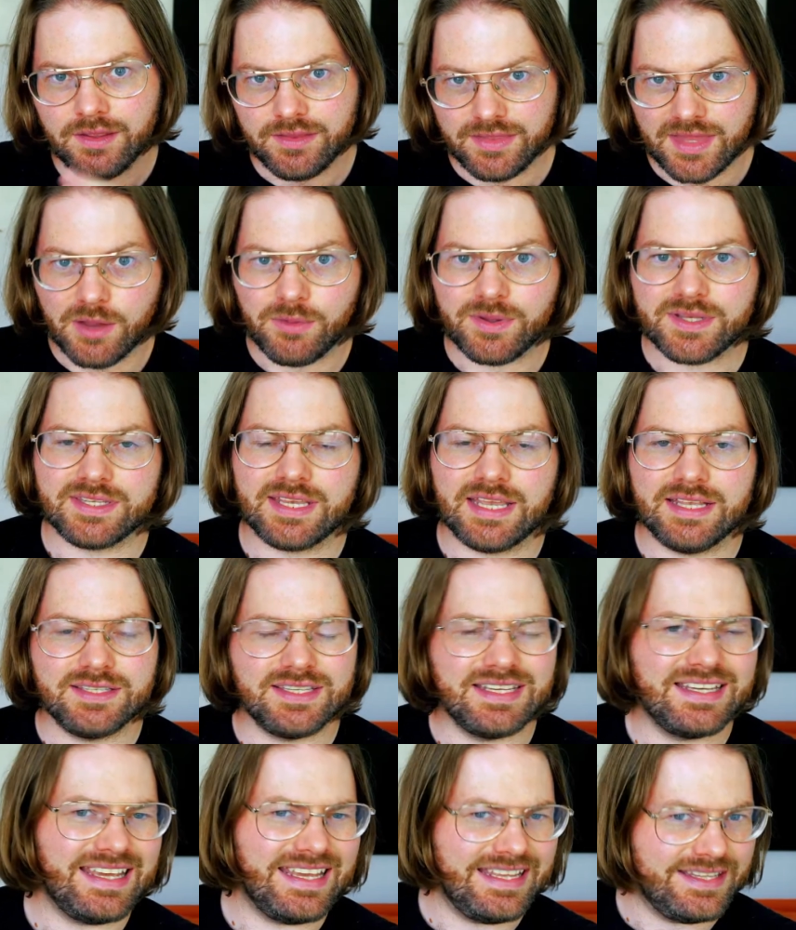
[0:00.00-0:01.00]
Now it sends
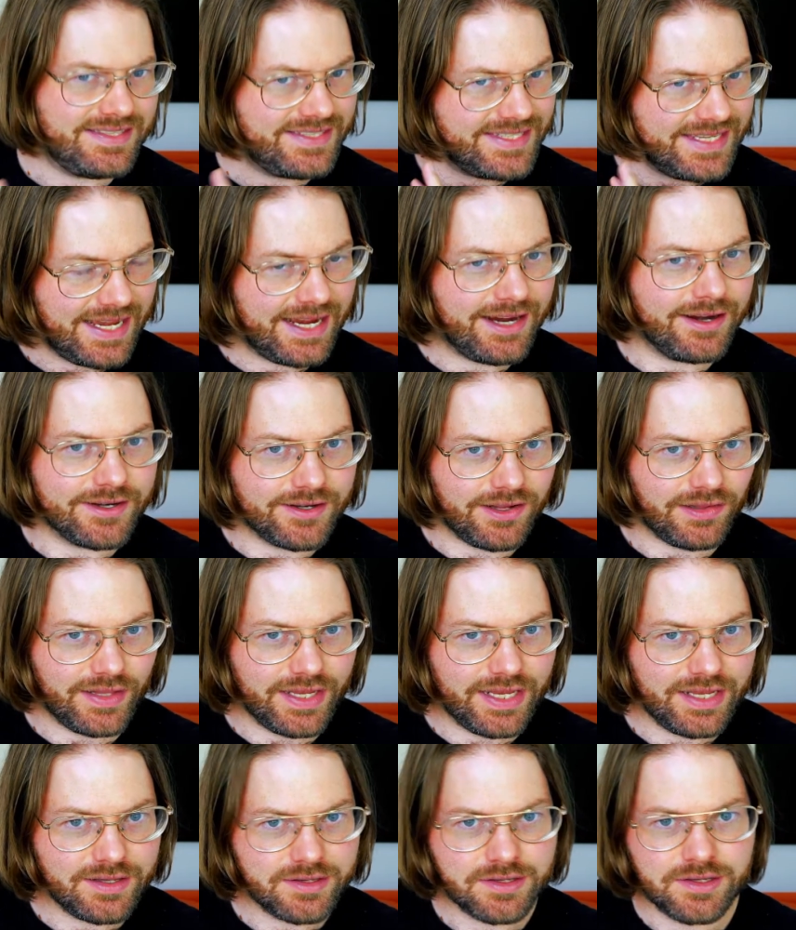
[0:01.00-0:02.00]
it
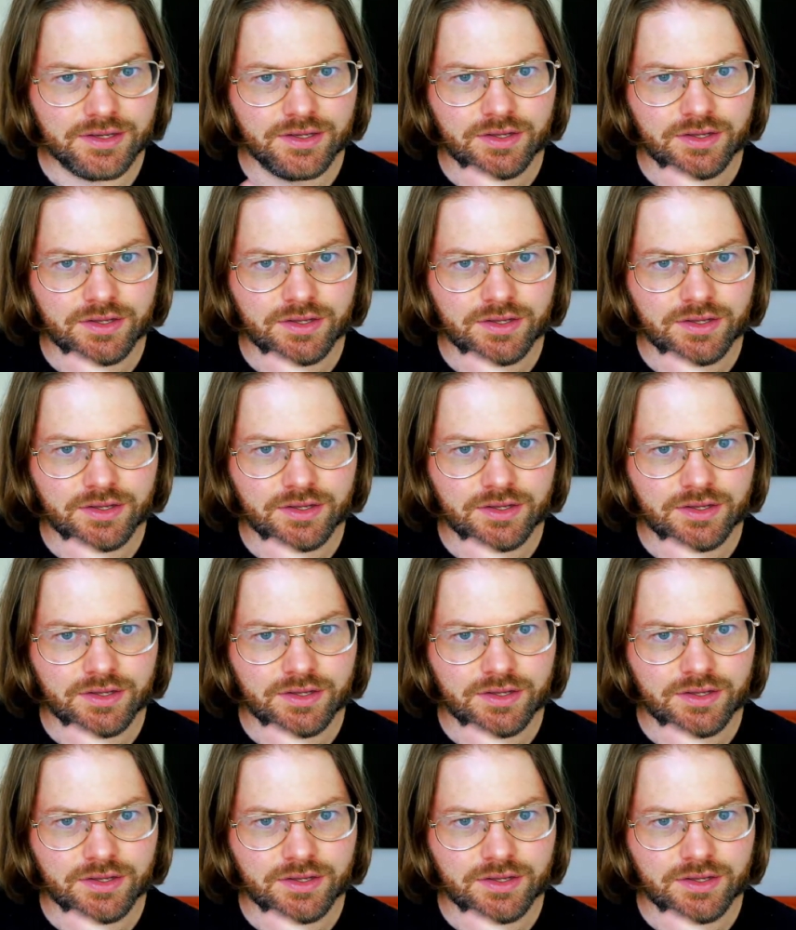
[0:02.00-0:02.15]
internally